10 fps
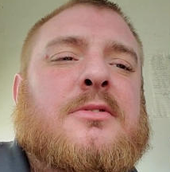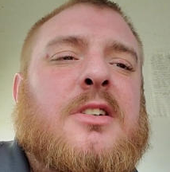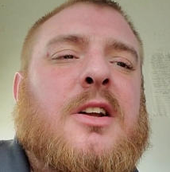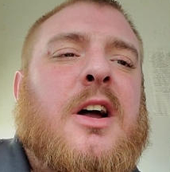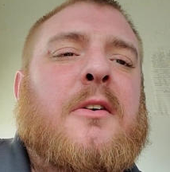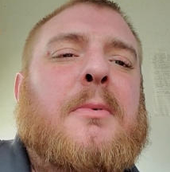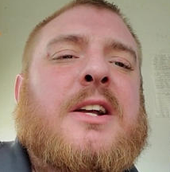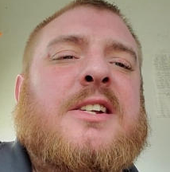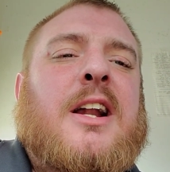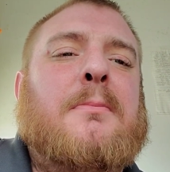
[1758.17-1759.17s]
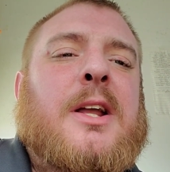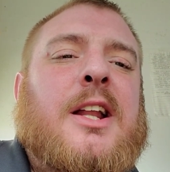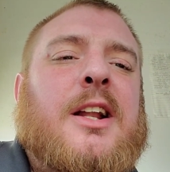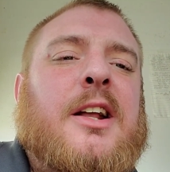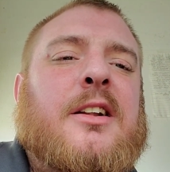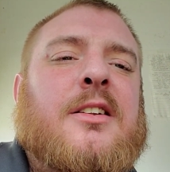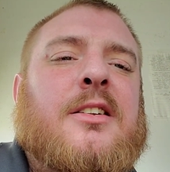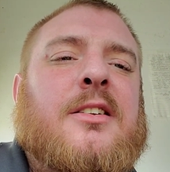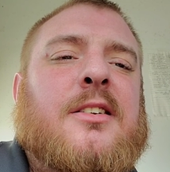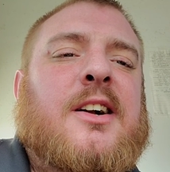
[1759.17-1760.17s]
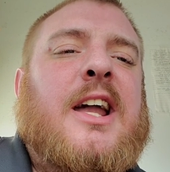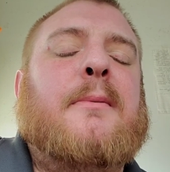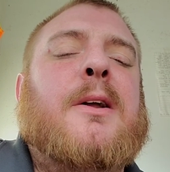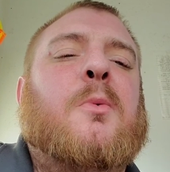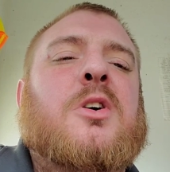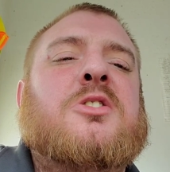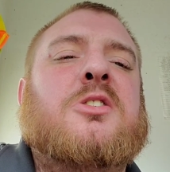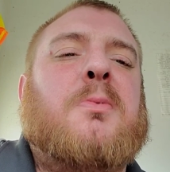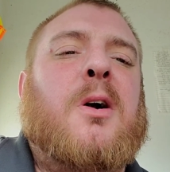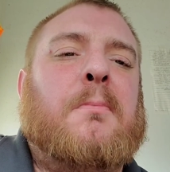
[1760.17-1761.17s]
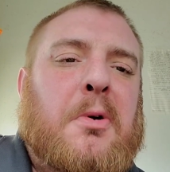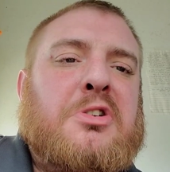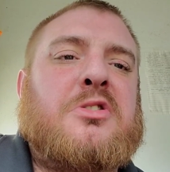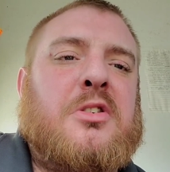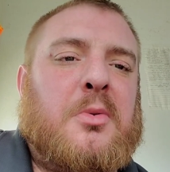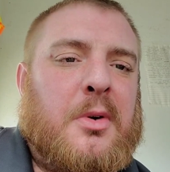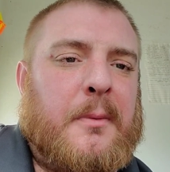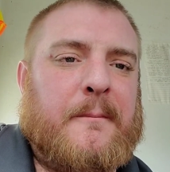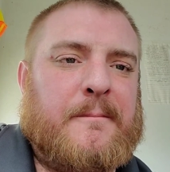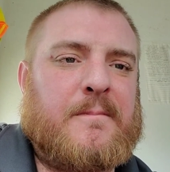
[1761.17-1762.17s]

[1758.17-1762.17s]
You know, everybody's got to be an idiot. There can't be one smart person in the room.